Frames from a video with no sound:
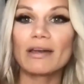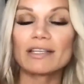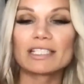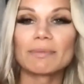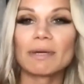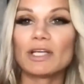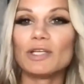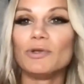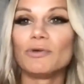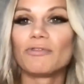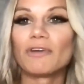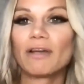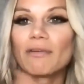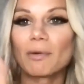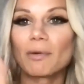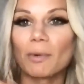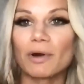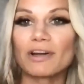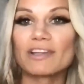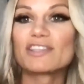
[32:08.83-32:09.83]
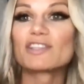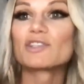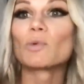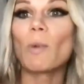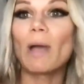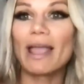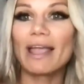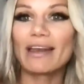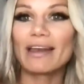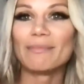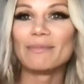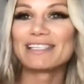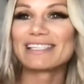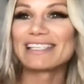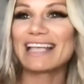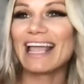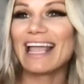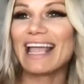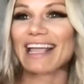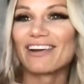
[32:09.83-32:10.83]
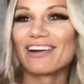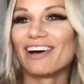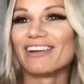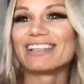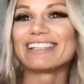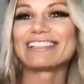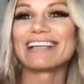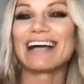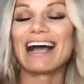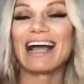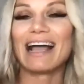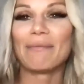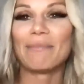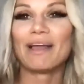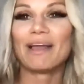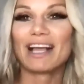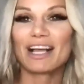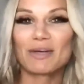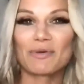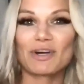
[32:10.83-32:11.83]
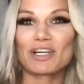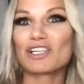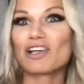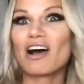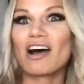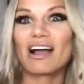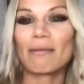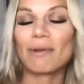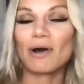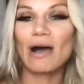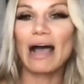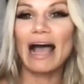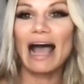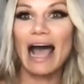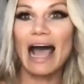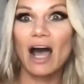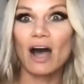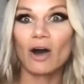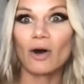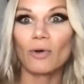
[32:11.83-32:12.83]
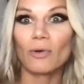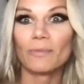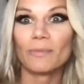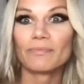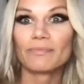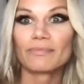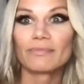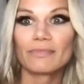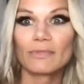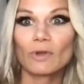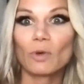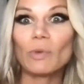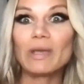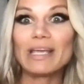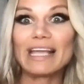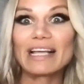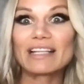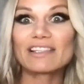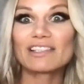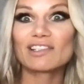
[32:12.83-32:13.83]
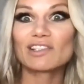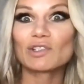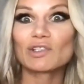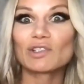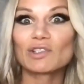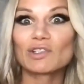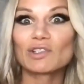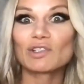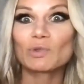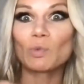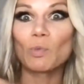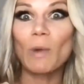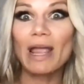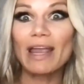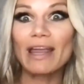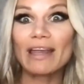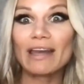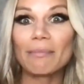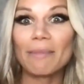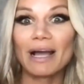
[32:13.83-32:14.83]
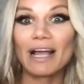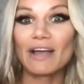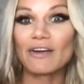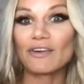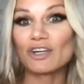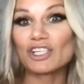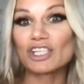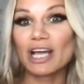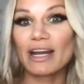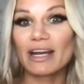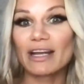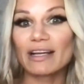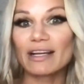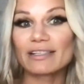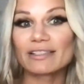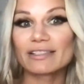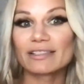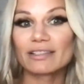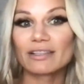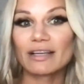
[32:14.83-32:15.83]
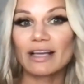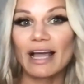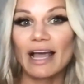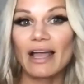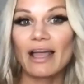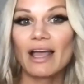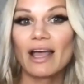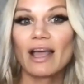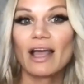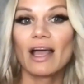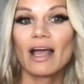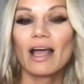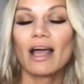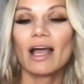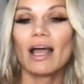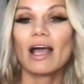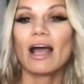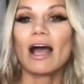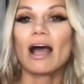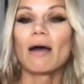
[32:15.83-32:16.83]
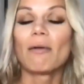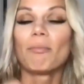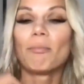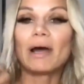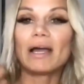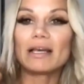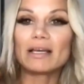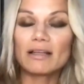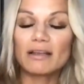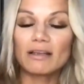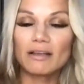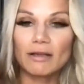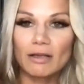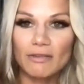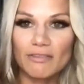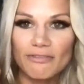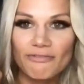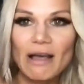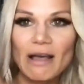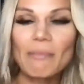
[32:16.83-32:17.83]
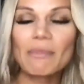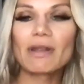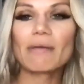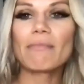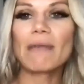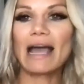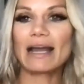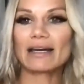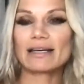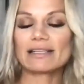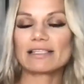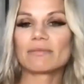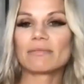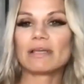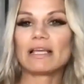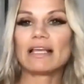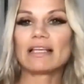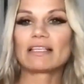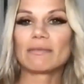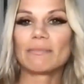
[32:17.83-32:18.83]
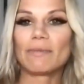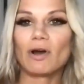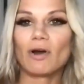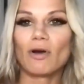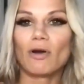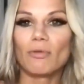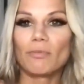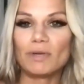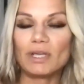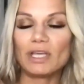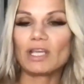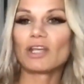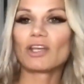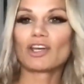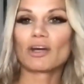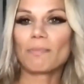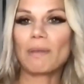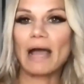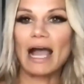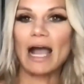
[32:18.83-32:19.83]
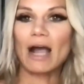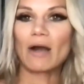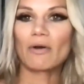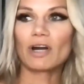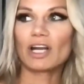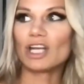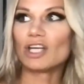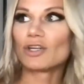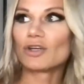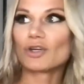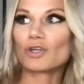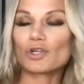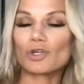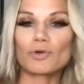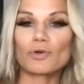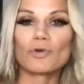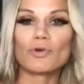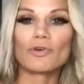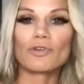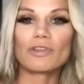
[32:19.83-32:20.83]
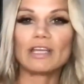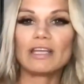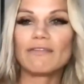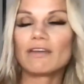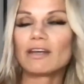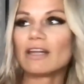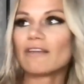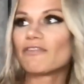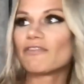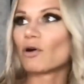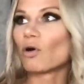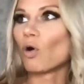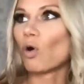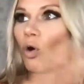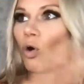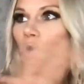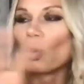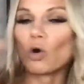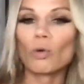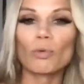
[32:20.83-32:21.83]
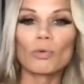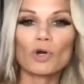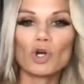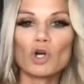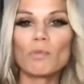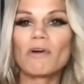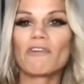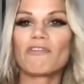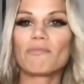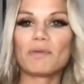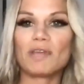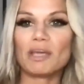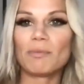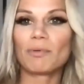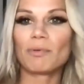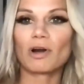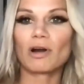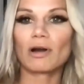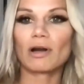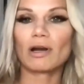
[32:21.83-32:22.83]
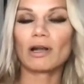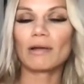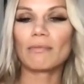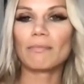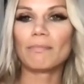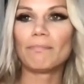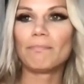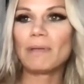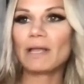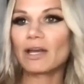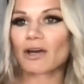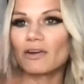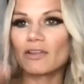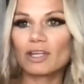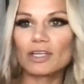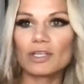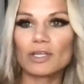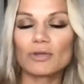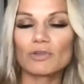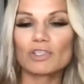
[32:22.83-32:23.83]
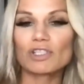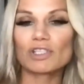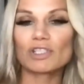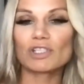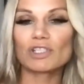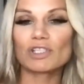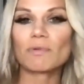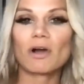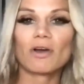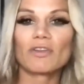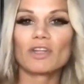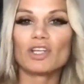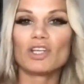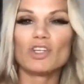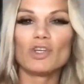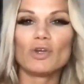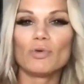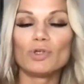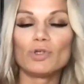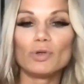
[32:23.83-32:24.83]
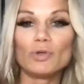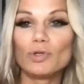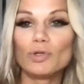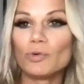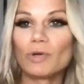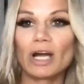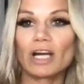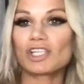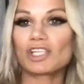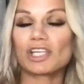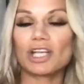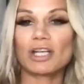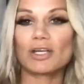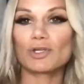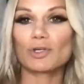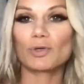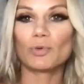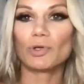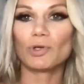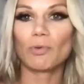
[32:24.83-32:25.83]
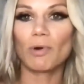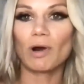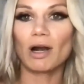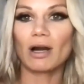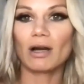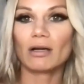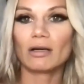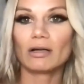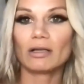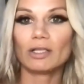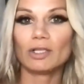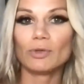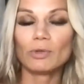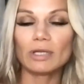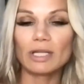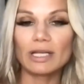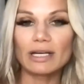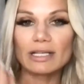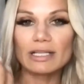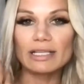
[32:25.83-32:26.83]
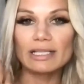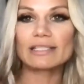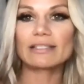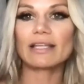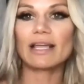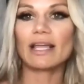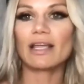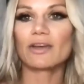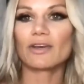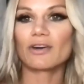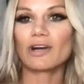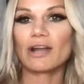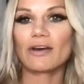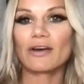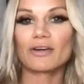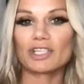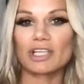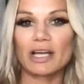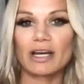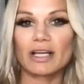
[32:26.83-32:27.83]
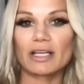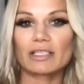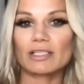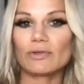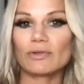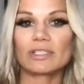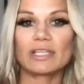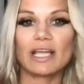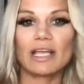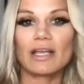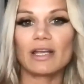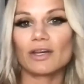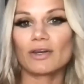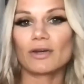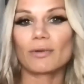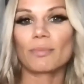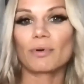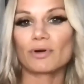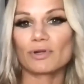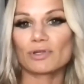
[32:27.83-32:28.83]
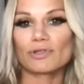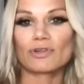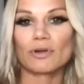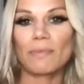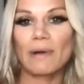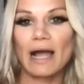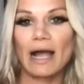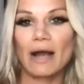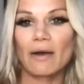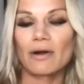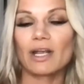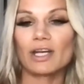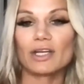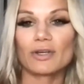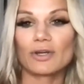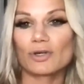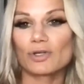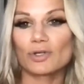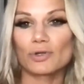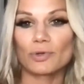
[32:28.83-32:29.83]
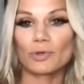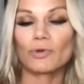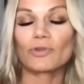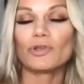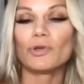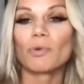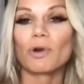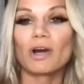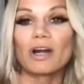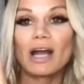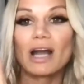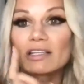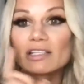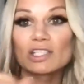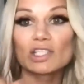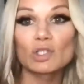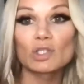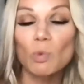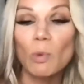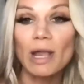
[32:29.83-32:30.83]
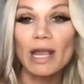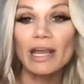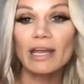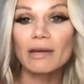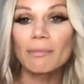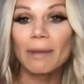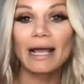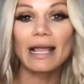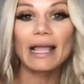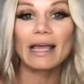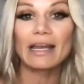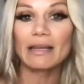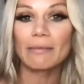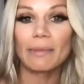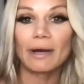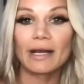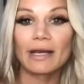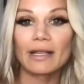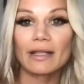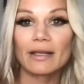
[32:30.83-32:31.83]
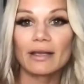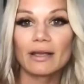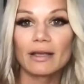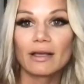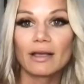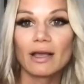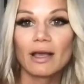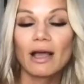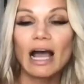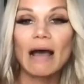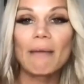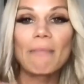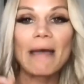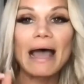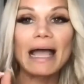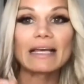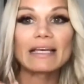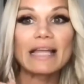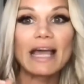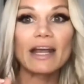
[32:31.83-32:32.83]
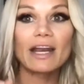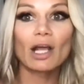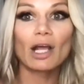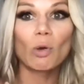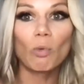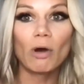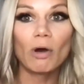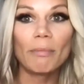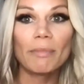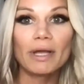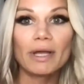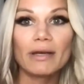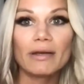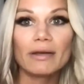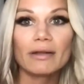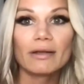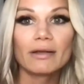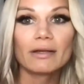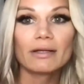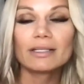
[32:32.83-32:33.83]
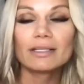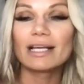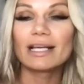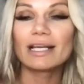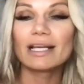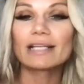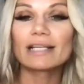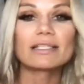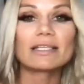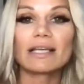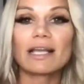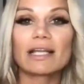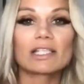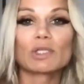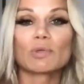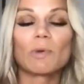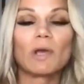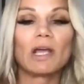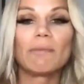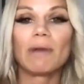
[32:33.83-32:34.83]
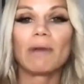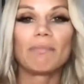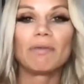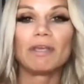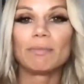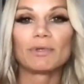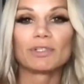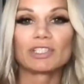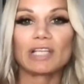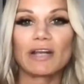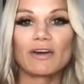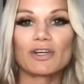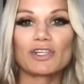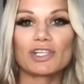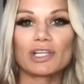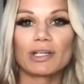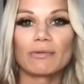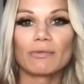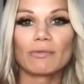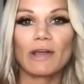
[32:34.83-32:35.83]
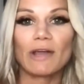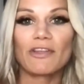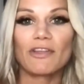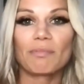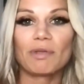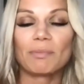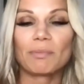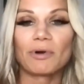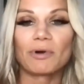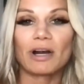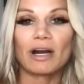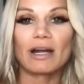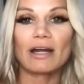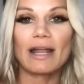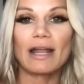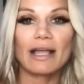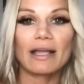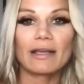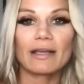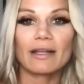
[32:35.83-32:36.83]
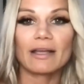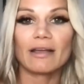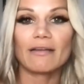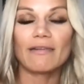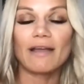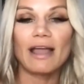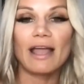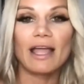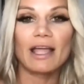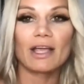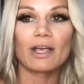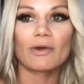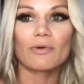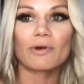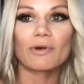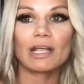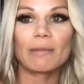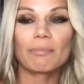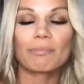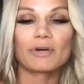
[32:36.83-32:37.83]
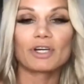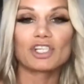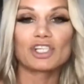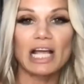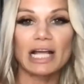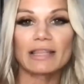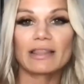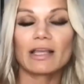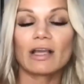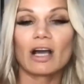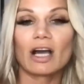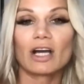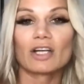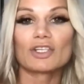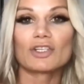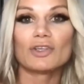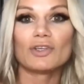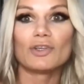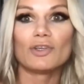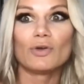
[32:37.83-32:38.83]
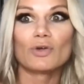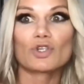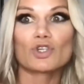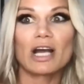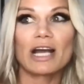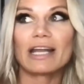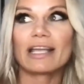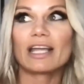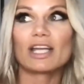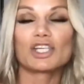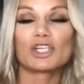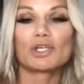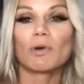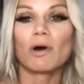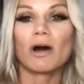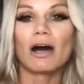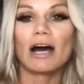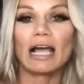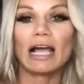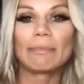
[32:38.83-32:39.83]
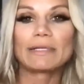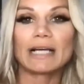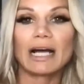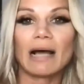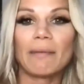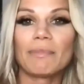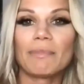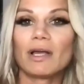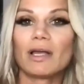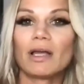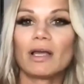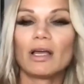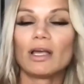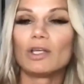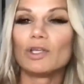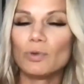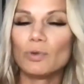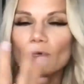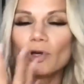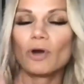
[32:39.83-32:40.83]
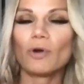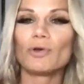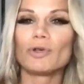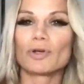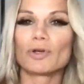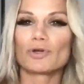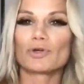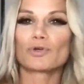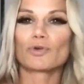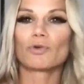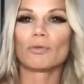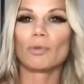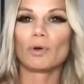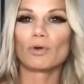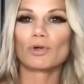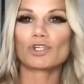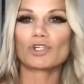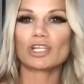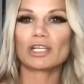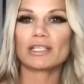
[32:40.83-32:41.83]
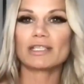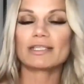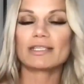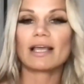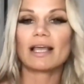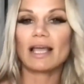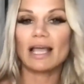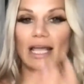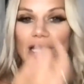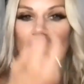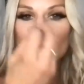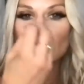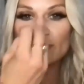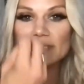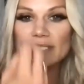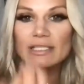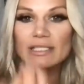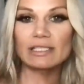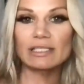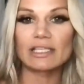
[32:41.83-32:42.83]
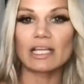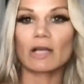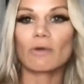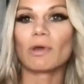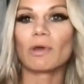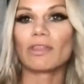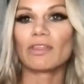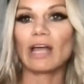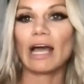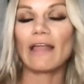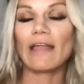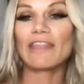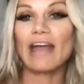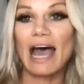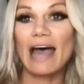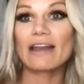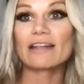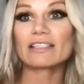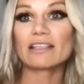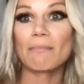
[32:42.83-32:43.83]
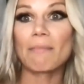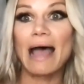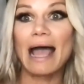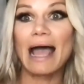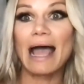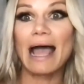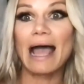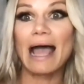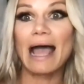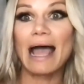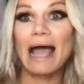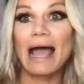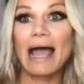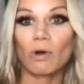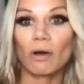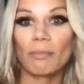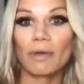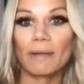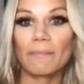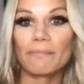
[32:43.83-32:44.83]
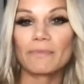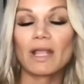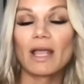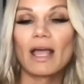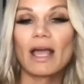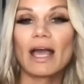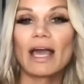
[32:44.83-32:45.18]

This is my new favorite word, swayed. I've been saying it all the time. We're going to talk about how we get swayed by energetics, okay? But feminine magnetism is about being in your power, in your truth. Even if a whole room of people are bigger than you, smaller than you, you do not change who you are. You literally stay in your energetics. You stay in your personal power, in your truth. You are not swayed by anybody. A magnetic woman doesn't get swayed by people's energy, whether people are negative, angry, projecting onto you, trying to get you all hyped up. You know your true emotions and you stick with that. That is a magnetic woman.